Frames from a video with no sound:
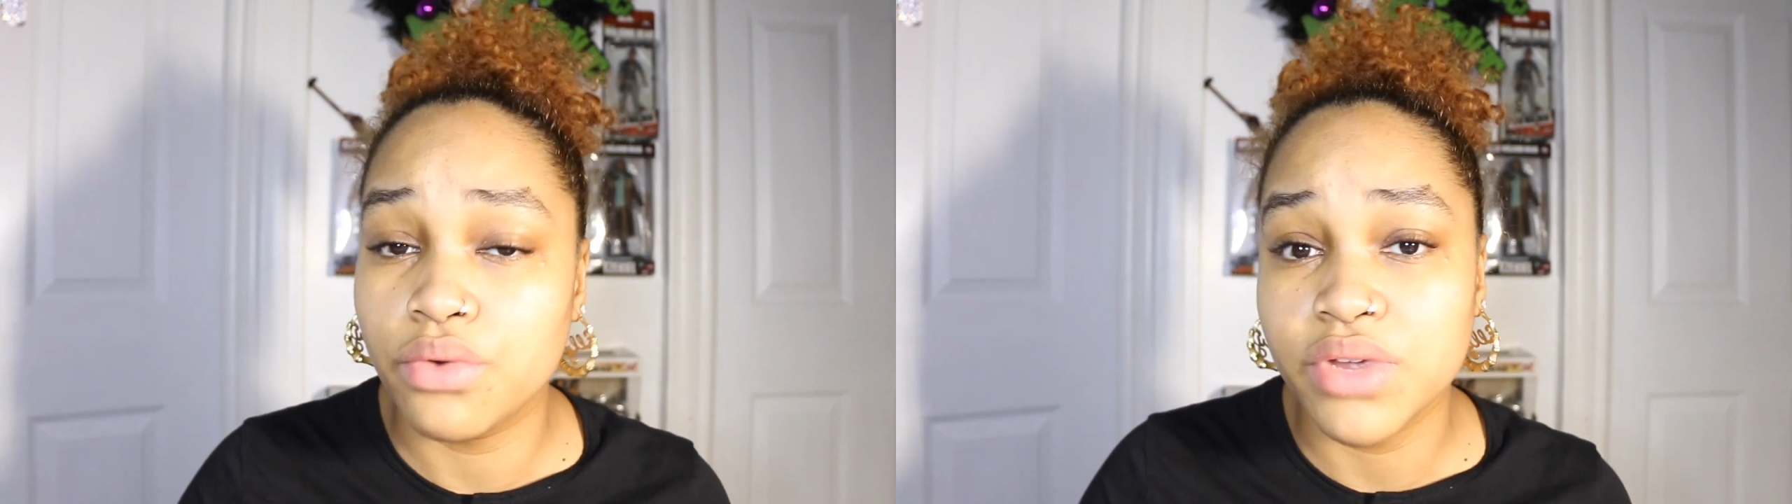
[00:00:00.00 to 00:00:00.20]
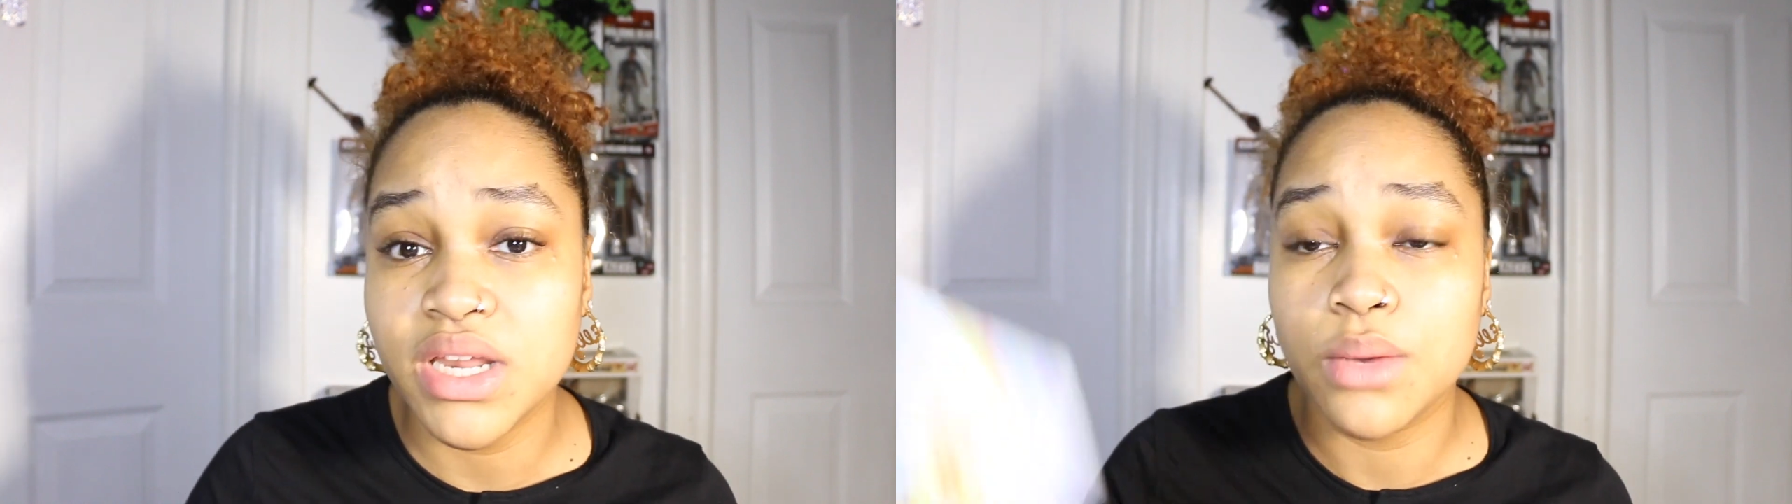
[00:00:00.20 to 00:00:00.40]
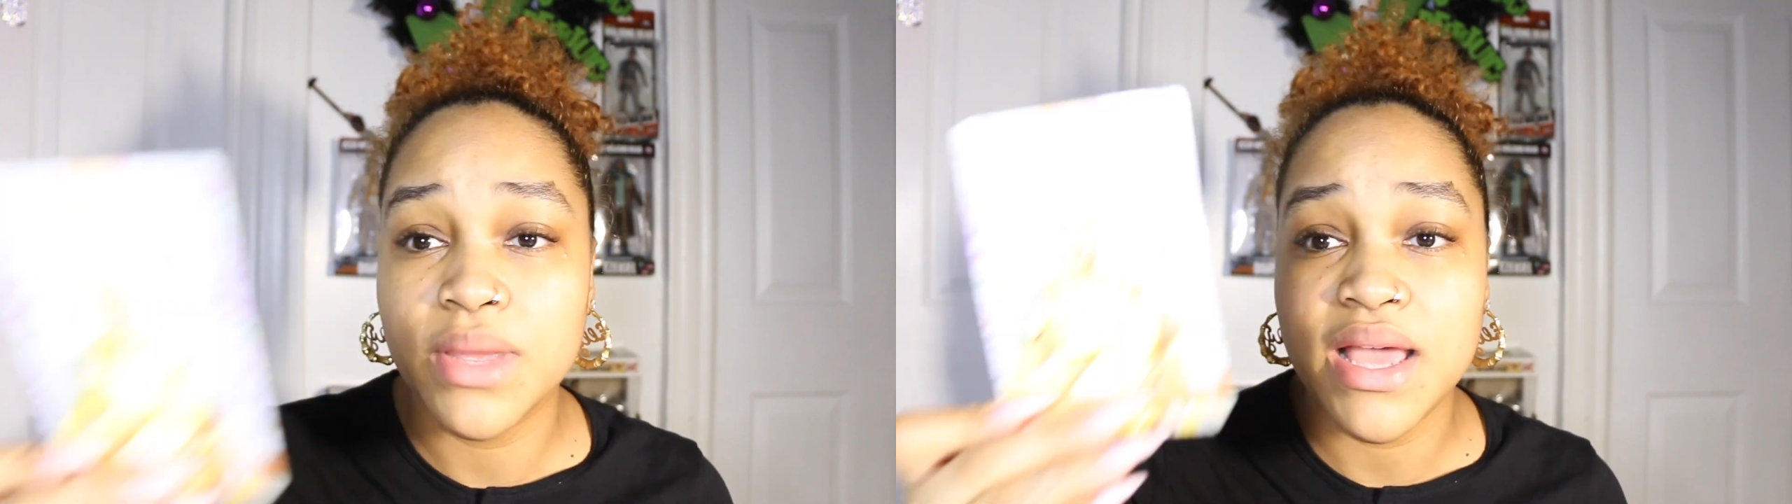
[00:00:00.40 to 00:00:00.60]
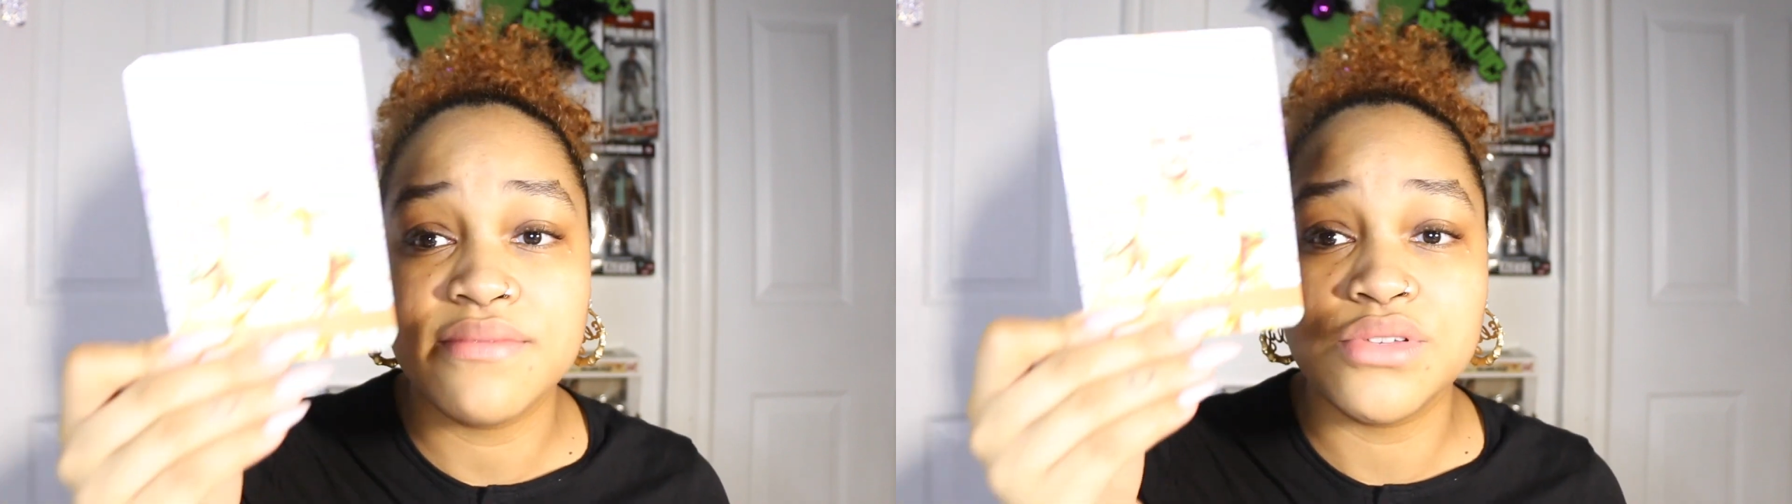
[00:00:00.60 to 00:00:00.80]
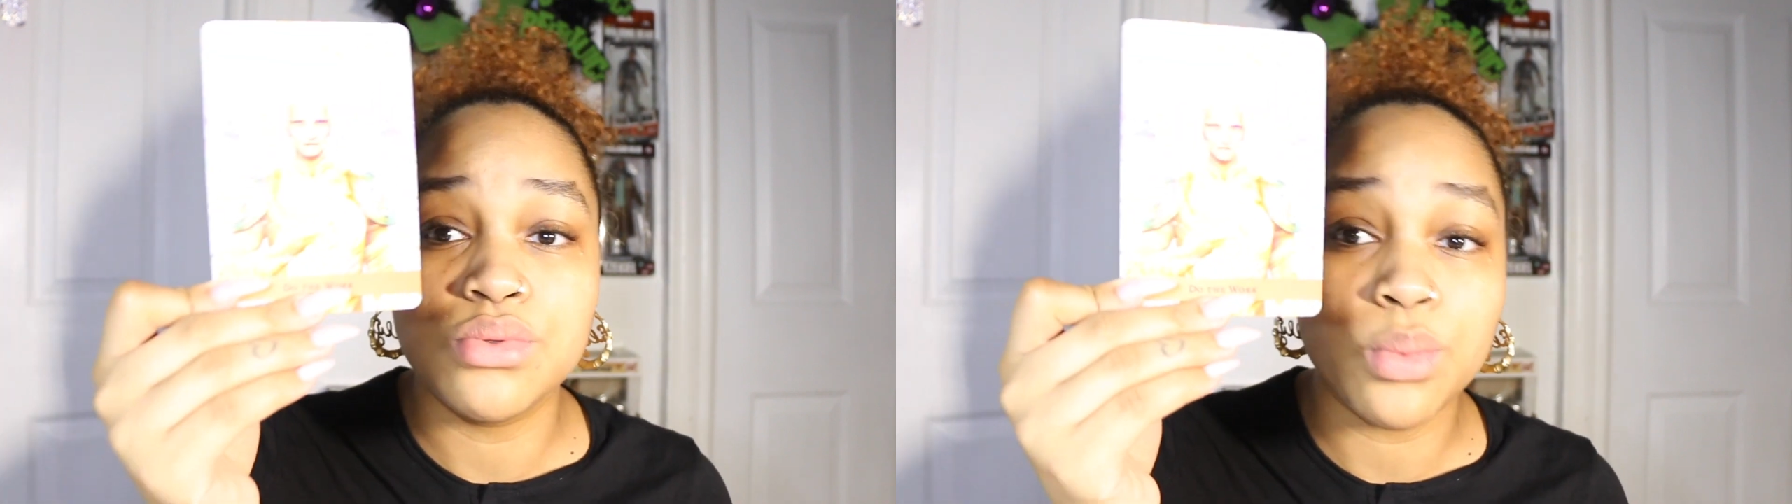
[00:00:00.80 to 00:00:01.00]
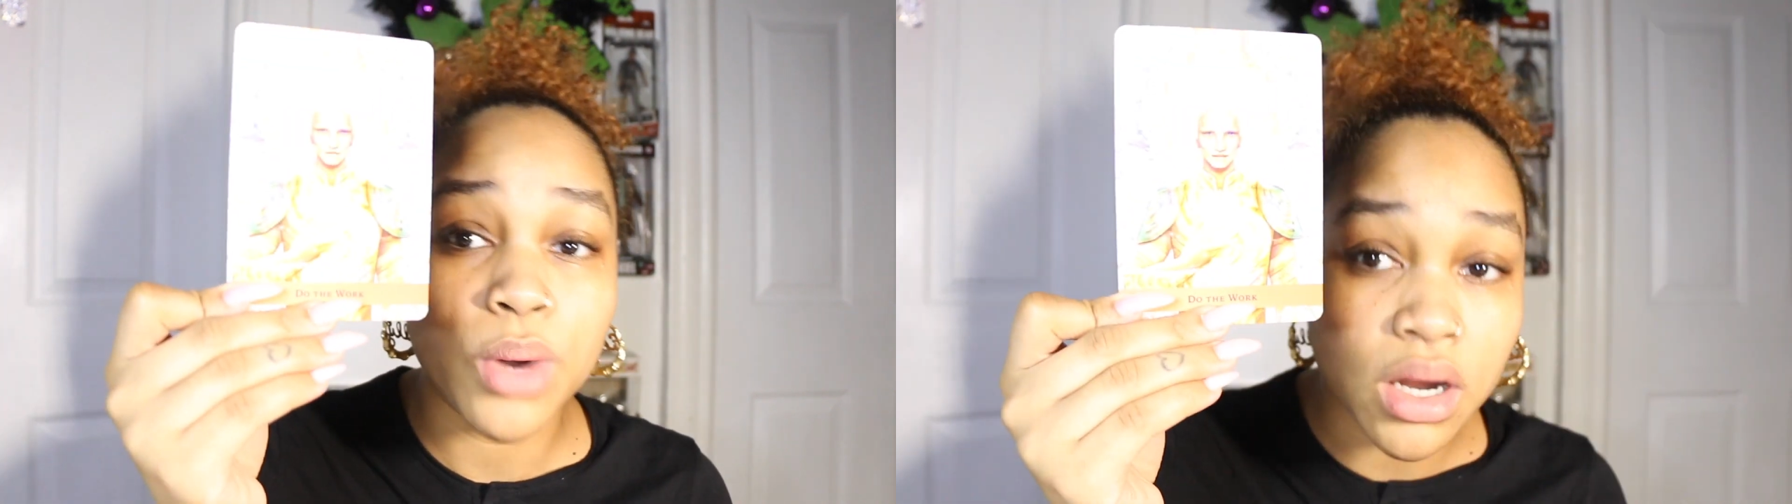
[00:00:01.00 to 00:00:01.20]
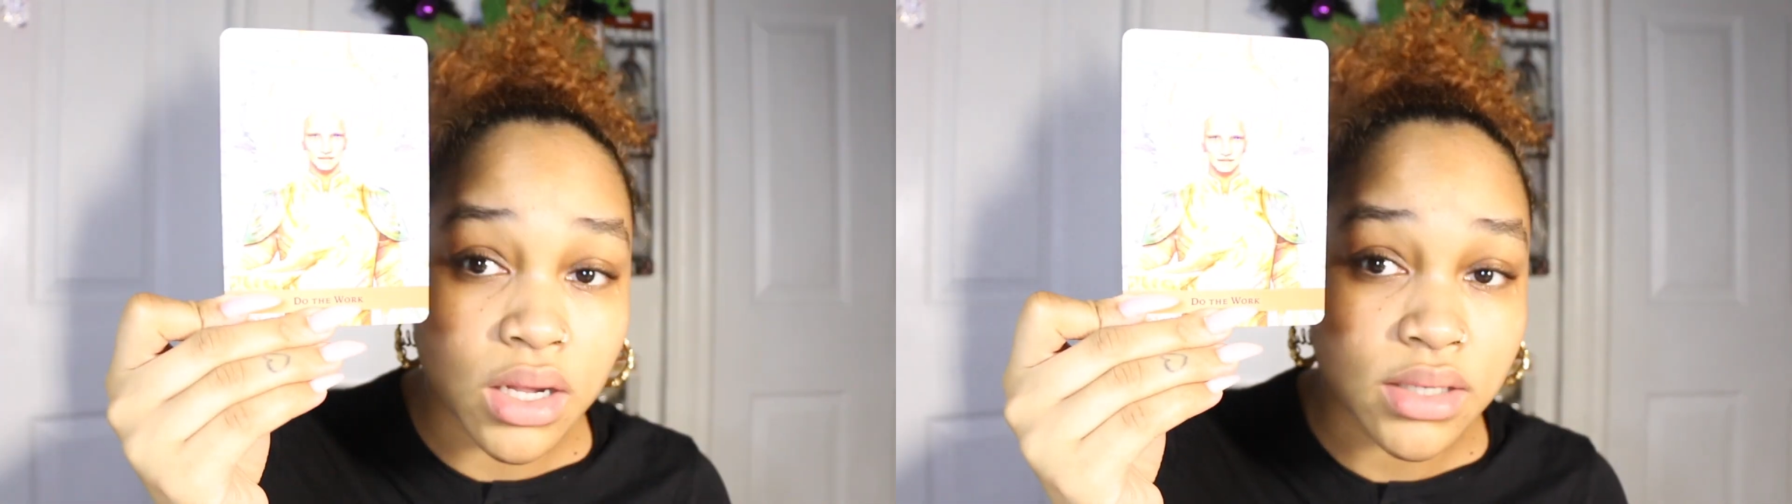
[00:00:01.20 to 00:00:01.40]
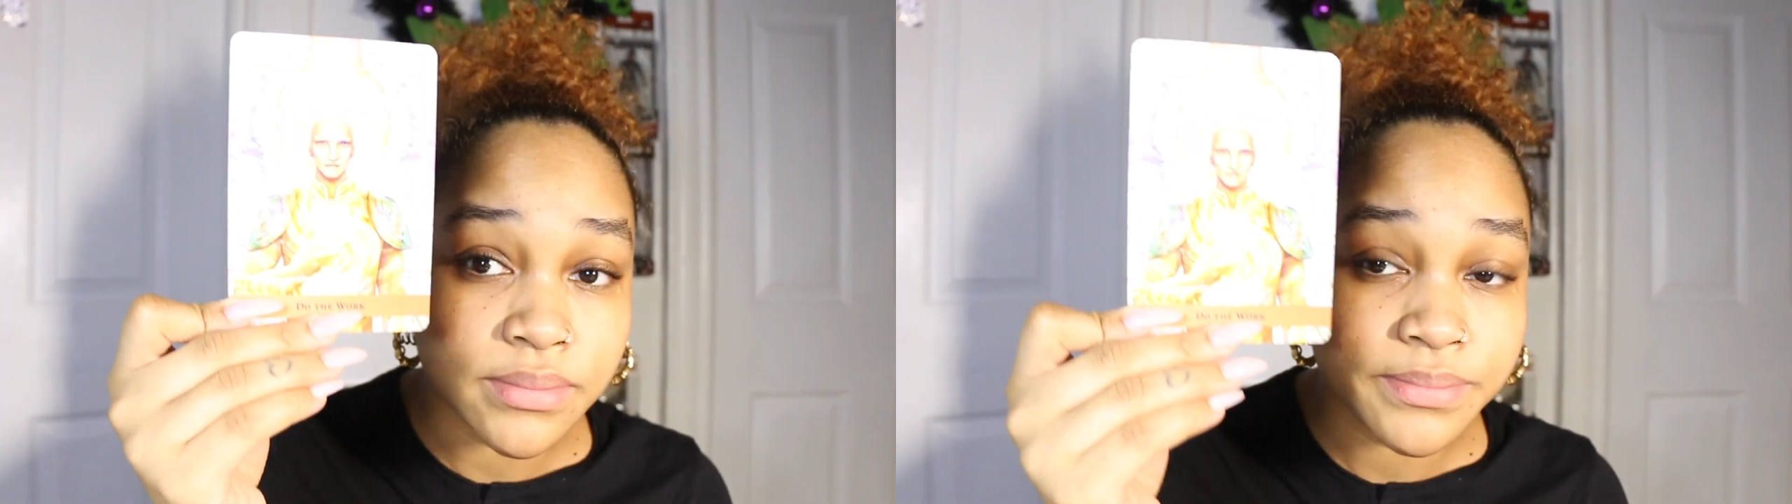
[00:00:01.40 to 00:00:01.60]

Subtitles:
reading, we have Do the Work.